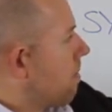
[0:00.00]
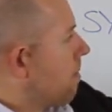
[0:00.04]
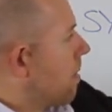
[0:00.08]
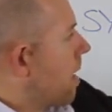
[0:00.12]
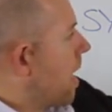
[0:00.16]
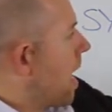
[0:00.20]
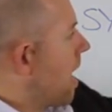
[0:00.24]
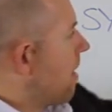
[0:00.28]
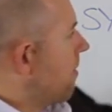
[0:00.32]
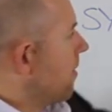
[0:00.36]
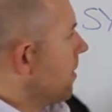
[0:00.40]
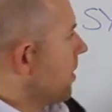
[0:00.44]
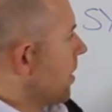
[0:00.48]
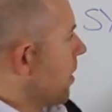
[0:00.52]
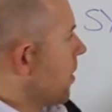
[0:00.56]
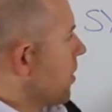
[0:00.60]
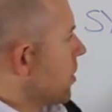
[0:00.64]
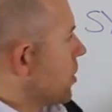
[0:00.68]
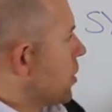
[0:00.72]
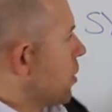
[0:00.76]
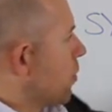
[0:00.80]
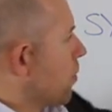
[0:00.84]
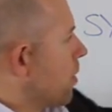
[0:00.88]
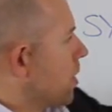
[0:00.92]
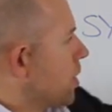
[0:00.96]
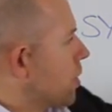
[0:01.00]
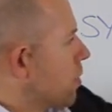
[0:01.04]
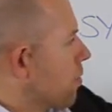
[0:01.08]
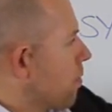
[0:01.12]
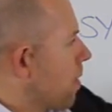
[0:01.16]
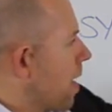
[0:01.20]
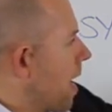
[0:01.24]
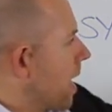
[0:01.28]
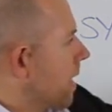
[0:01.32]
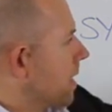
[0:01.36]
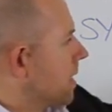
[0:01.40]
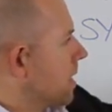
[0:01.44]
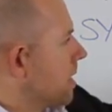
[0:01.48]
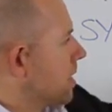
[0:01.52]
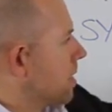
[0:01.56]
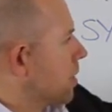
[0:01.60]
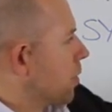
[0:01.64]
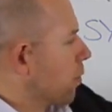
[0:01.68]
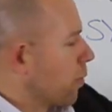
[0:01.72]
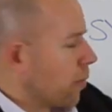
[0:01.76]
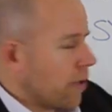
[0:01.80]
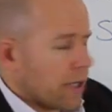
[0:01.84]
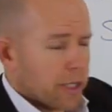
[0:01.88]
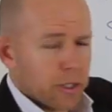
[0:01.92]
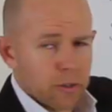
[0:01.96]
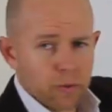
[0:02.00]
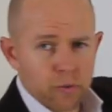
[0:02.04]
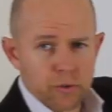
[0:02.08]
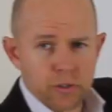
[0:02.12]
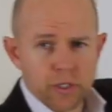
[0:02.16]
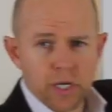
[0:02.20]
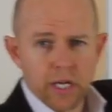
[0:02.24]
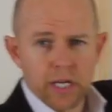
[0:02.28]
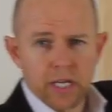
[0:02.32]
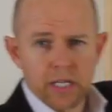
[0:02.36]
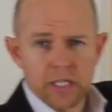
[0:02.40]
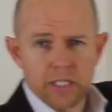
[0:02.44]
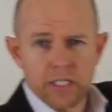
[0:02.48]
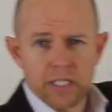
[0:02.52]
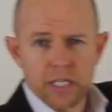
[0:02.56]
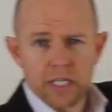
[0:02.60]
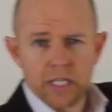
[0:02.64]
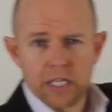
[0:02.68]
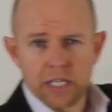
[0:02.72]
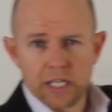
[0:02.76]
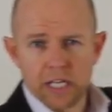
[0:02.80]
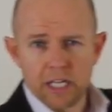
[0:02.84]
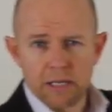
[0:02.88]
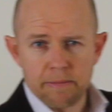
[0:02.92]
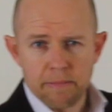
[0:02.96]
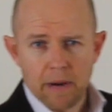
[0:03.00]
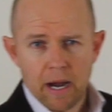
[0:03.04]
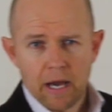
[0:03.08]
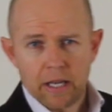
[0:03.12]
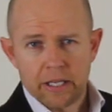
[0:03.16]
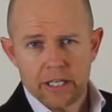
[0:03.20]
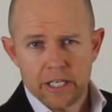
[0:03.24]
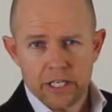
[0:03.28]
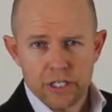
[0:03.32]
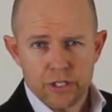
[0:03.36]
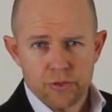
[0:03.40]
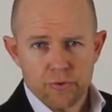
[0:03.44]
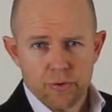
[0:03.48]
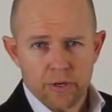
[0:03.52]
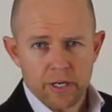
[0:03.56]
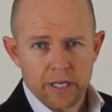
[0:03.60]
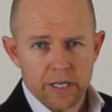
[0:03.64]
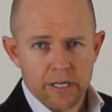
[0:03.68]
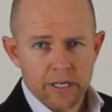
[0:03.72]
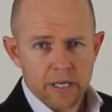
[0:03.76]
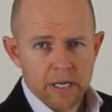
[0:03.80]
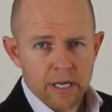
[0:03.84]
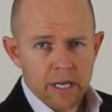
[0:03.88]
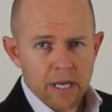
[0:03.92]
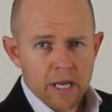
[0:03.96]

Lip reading: having those two interact is critical, so you can see the email history.